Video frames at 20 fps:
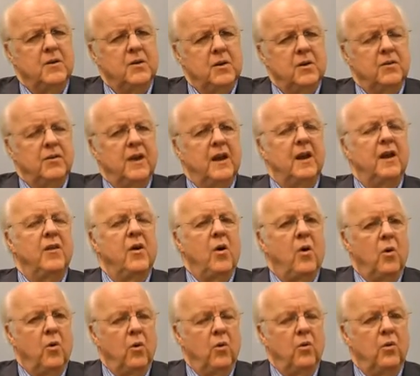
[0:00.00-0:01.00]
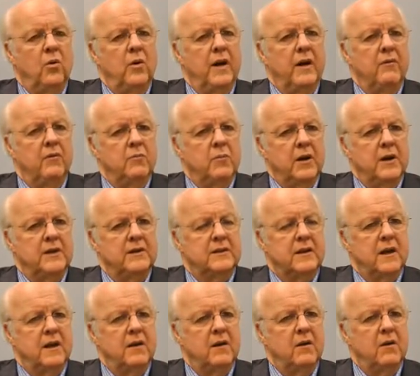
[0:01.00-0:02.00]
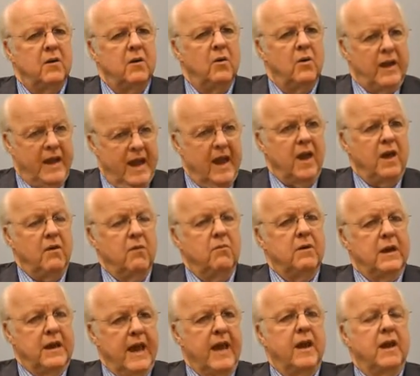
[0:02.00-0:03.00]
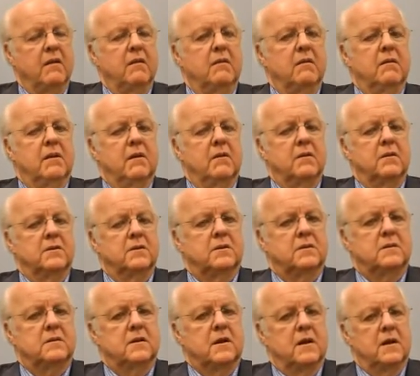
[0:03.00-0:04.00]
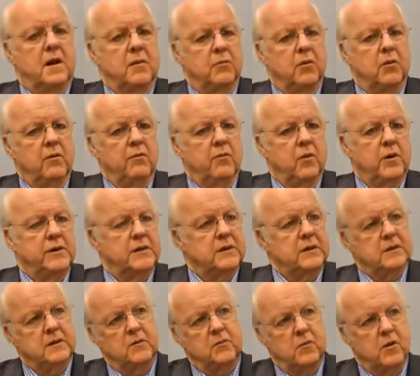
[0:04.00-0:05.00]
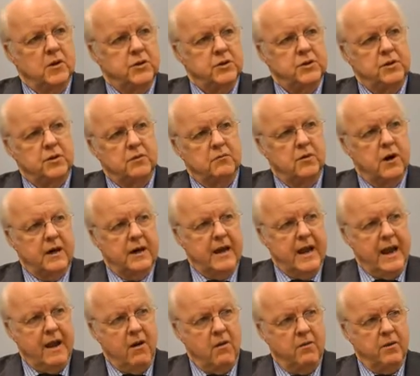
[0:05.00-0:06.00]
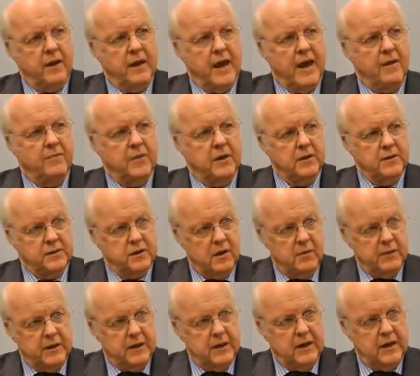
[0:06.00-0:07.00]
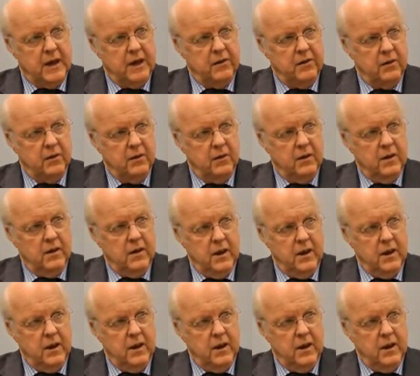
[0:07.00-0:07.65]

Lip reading: Do you think on the whole everybody said, okay, we get it. There's a number of voices in Washington right now. The cabinet is coming together.